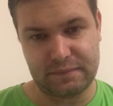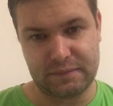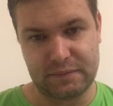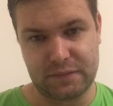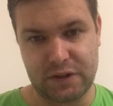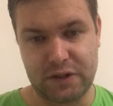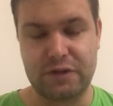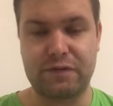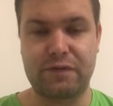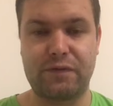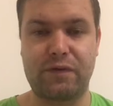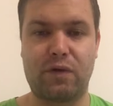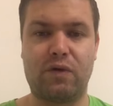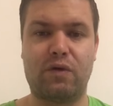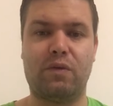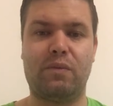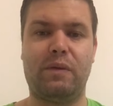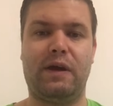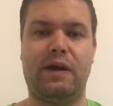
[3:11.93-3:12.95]
he's
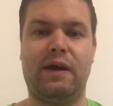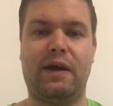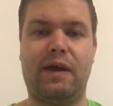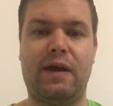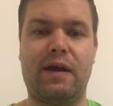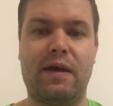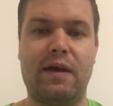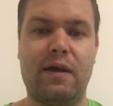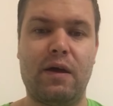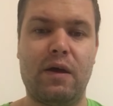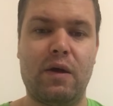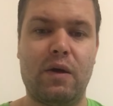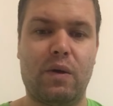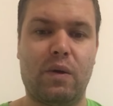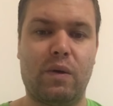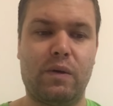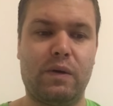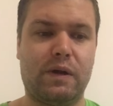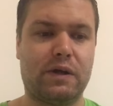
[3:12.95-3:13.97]
follow me
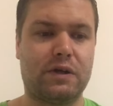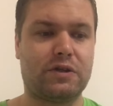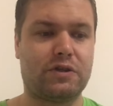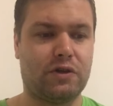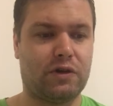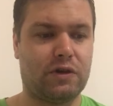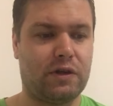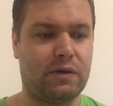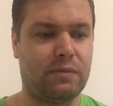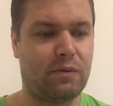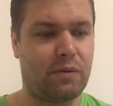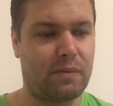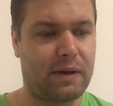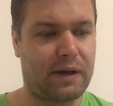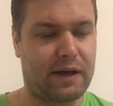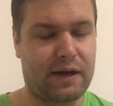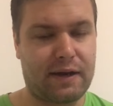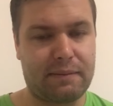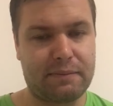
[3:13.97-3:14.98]
on this journey, we'll
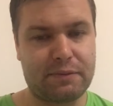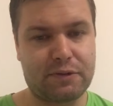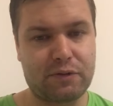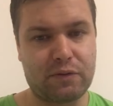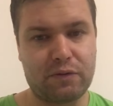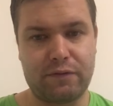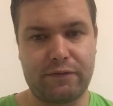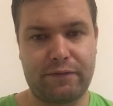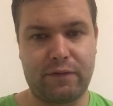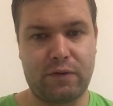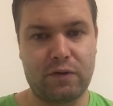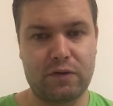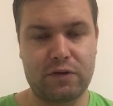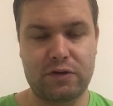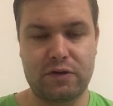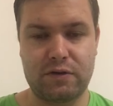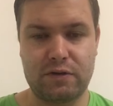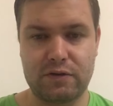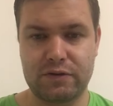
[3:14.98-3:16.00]
make an absolute
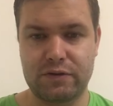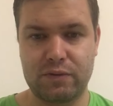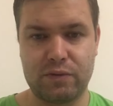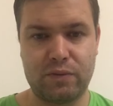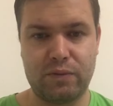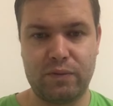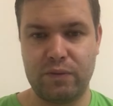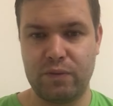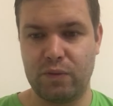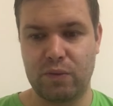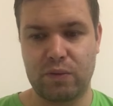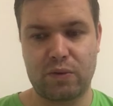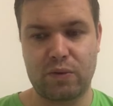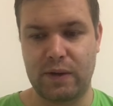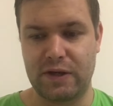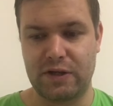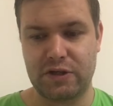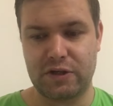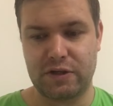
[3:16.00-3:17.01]
fortune. There's no
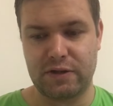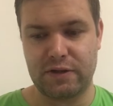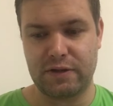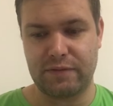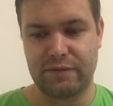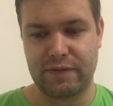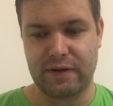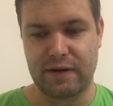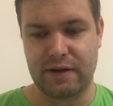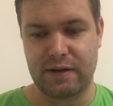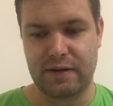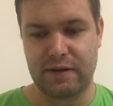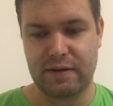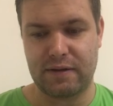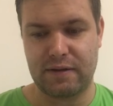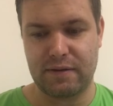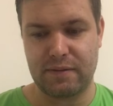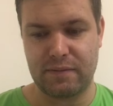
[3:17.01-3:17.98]
question of that.